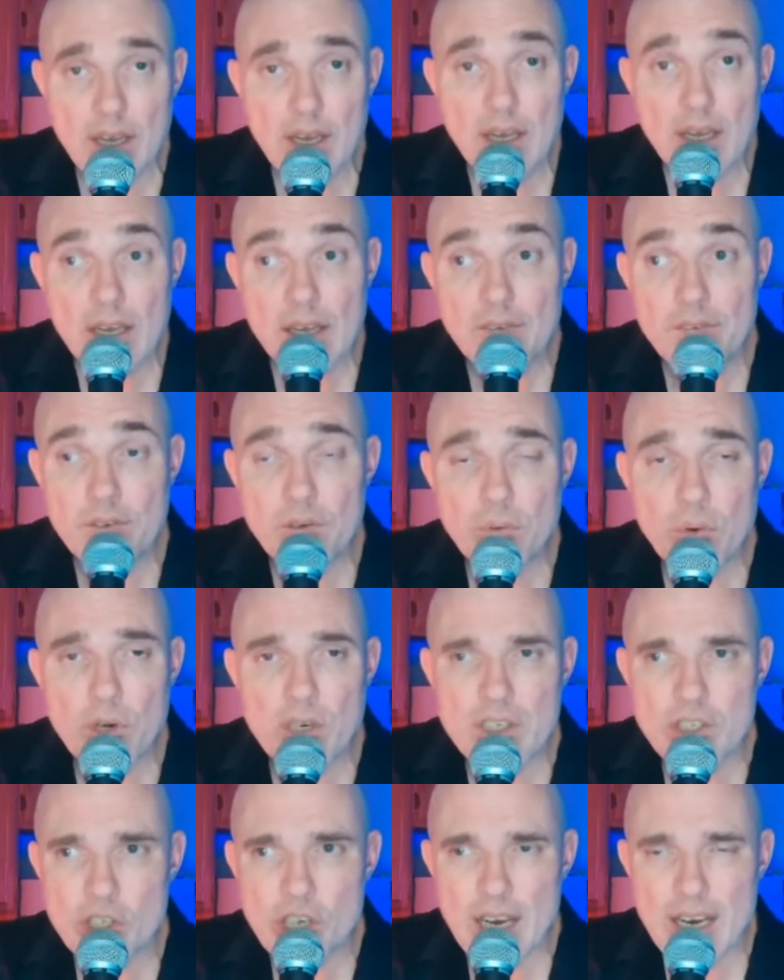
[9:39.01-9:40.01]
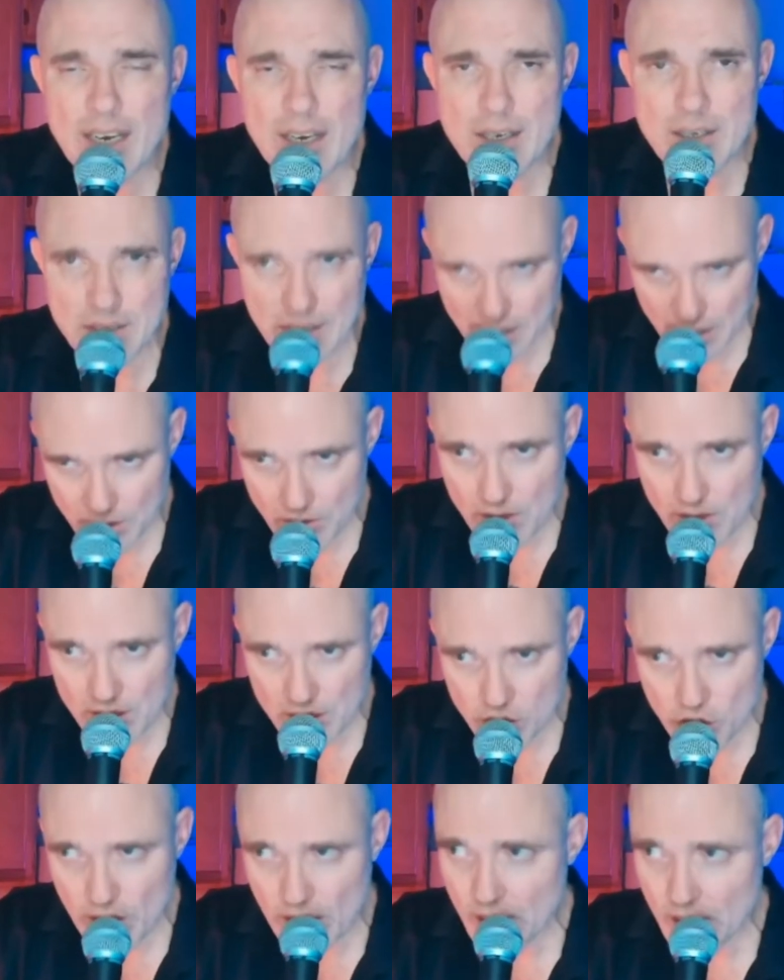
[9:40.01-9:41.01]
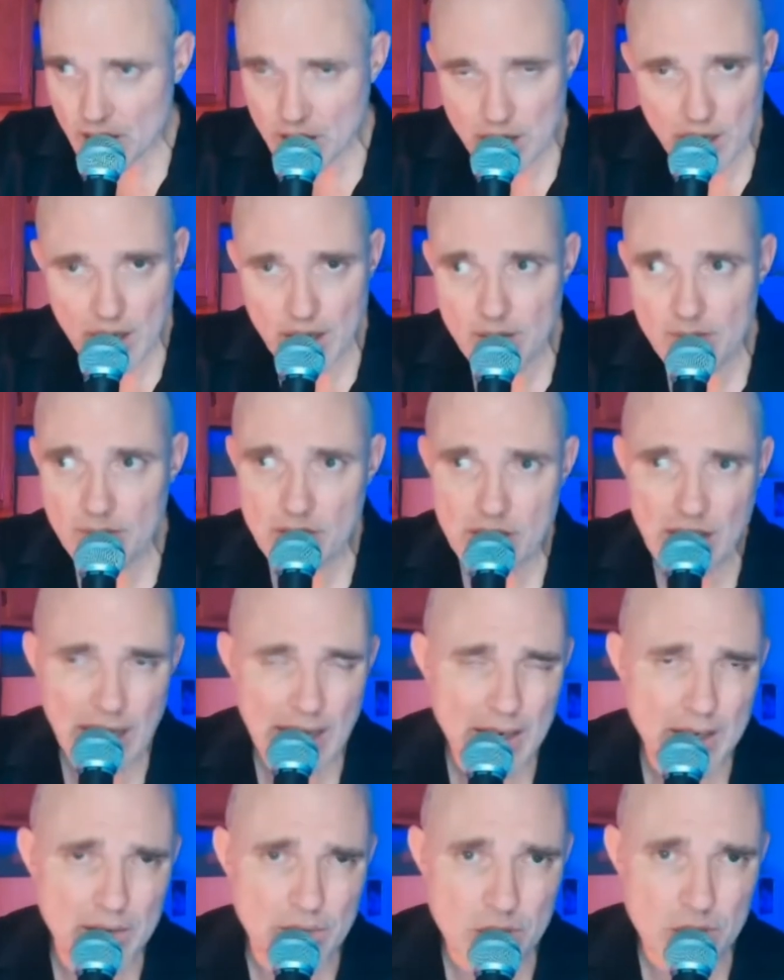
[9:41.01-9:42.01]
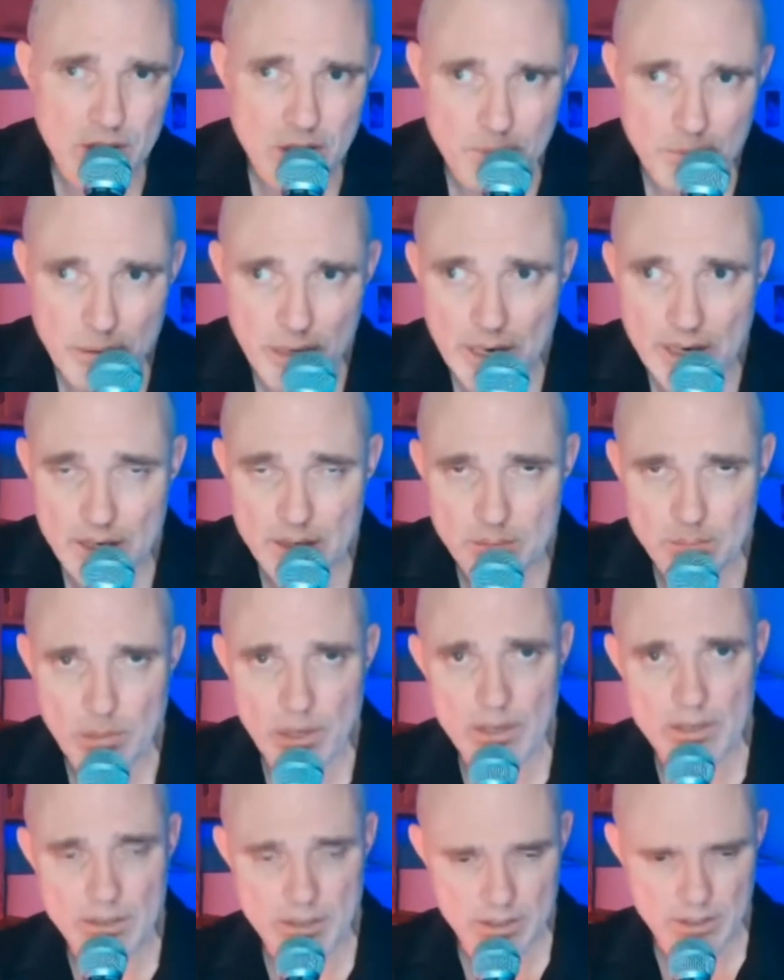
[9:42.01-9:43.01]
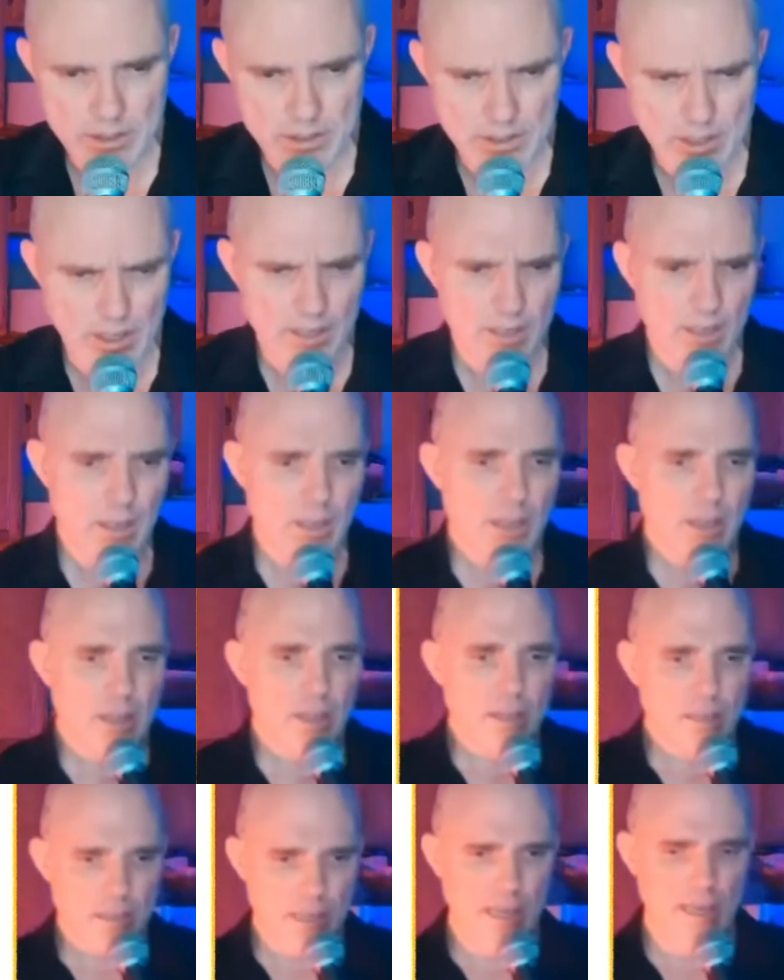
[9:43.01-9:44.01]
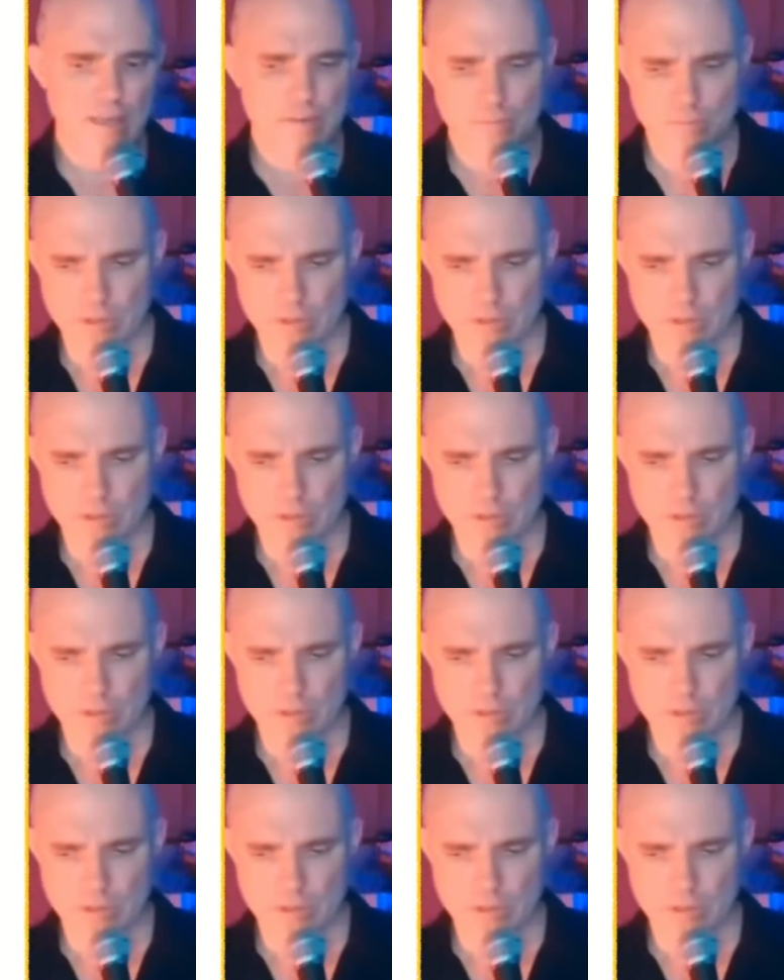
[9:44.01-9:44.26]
If you want to check on that, go ahead and check on that. Galen was complaining about it the other day. Galen was